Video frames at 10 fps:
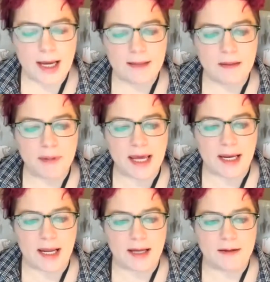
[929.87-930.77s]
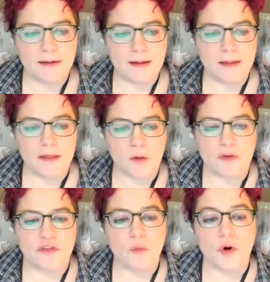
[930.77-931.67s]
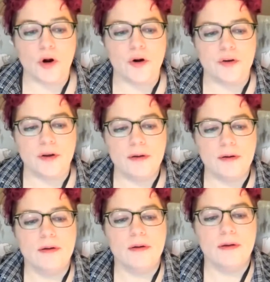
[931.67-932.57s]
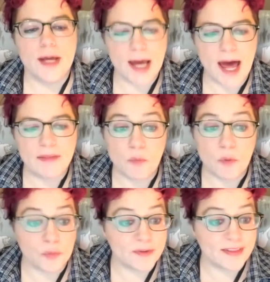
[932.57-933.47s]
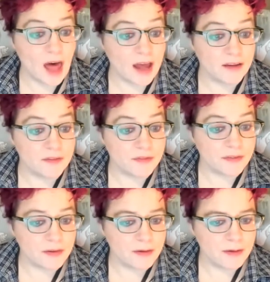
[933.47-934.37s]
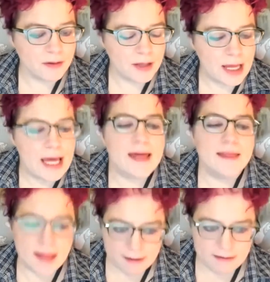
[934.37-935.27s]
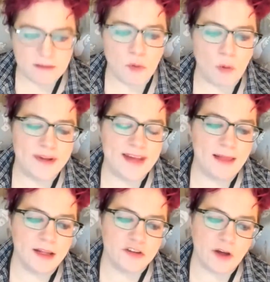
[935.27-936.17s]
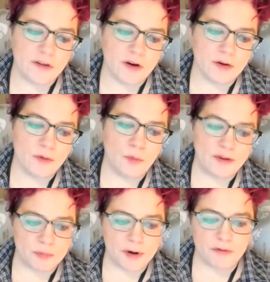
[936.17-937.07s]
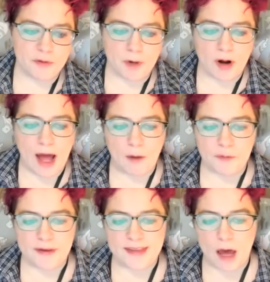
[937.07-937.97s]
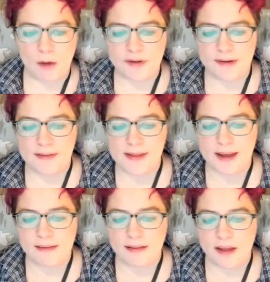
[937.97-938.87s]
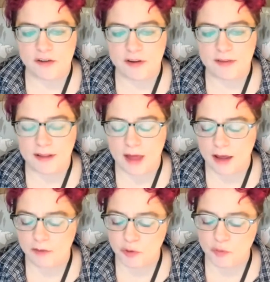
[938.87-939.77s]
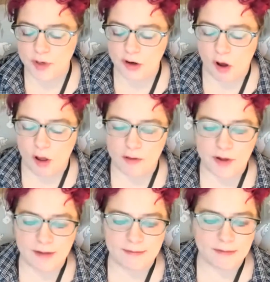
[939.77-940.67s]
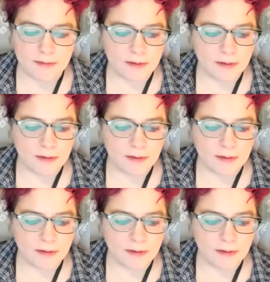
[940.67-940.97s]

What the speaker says: In the beginning, there was the word, and the word was life. This is what we tell each other, whispering from our houses out into the desolation that lies between all of us.